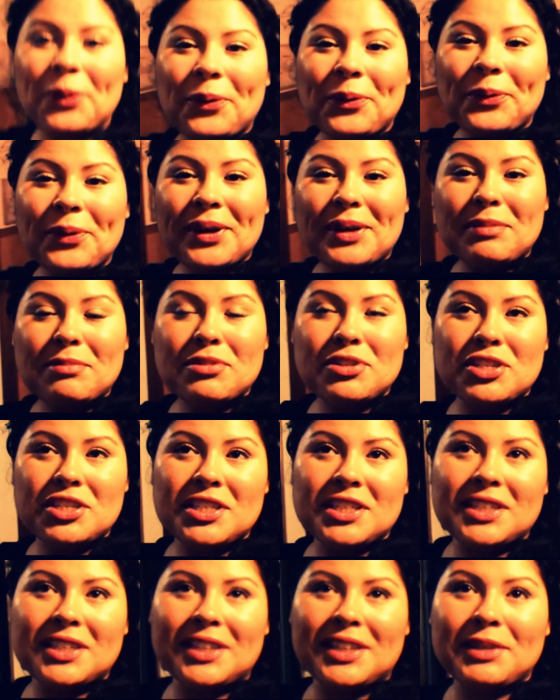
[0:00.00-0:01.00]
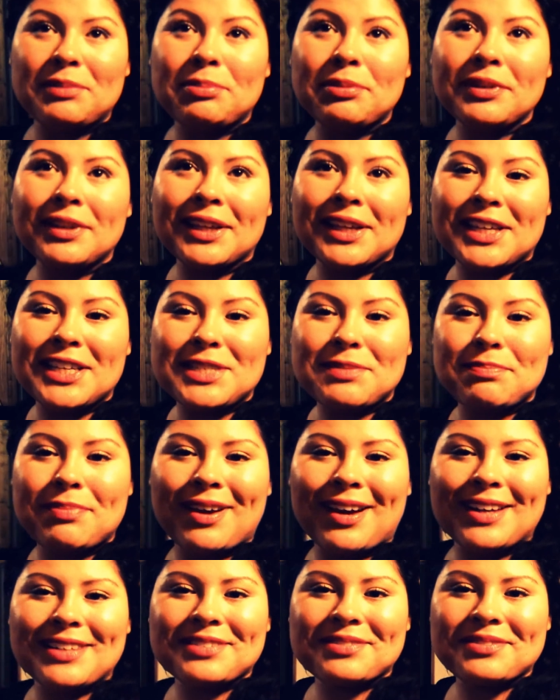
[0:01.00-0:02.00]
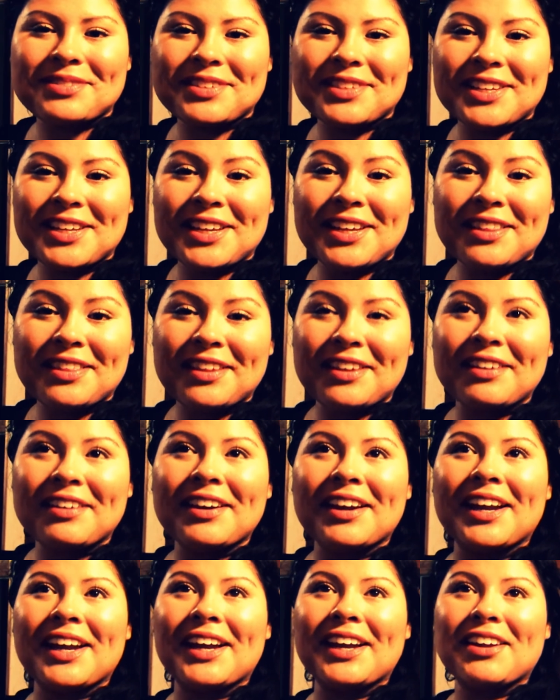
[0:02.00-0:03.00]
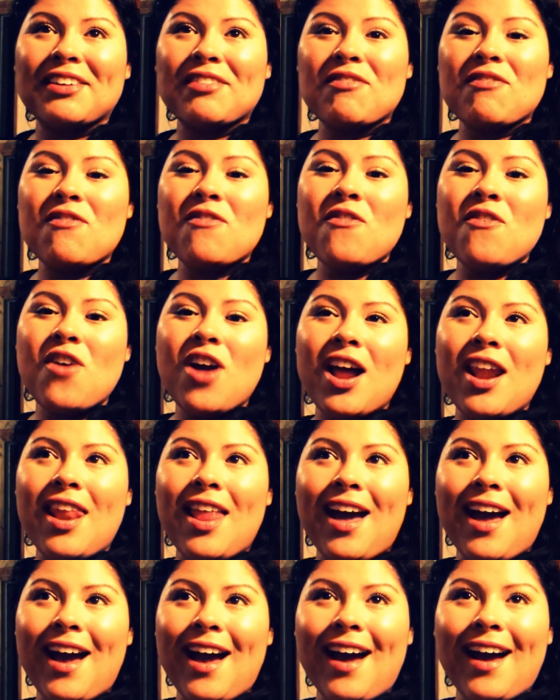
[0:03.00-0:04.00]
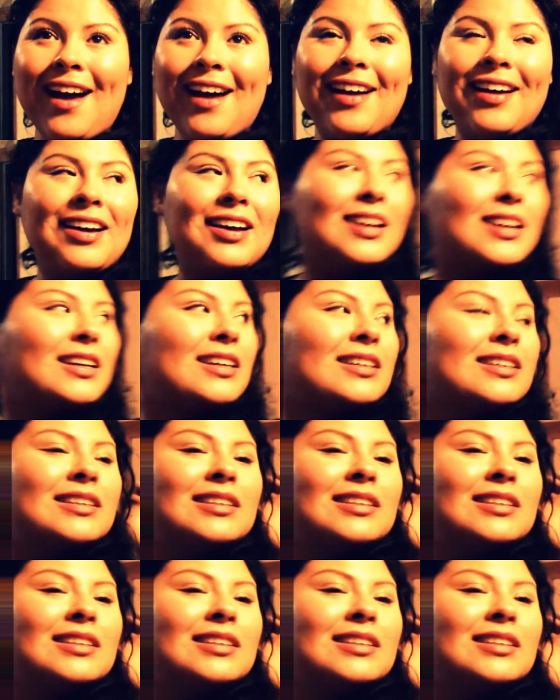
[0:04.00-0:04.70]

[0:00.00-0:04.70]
OMG, he put like his password thing in there and voila!